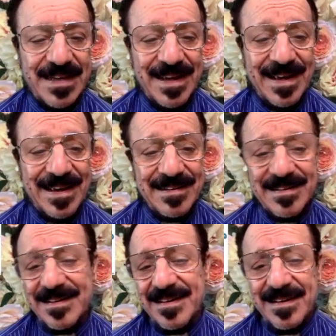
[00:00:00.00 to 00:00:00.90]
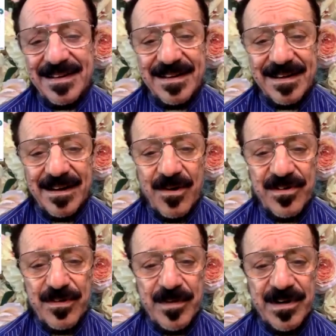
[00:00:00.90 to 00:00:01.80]
And A
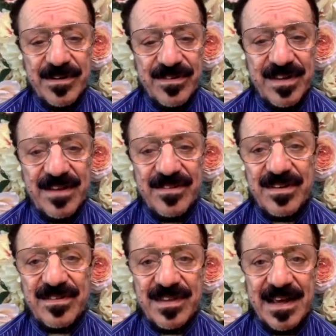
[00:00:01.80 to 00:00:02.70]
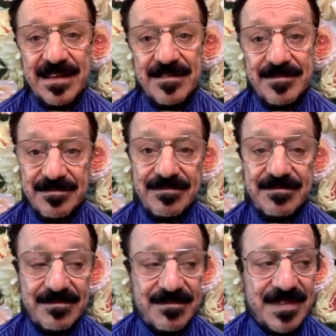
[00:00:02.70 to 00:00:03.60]
Course in Miracles tells us that
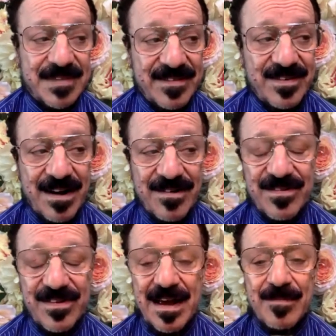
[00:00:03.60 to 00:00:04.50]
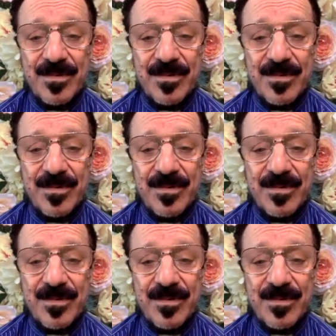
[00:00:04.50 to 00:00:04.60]
that's our job.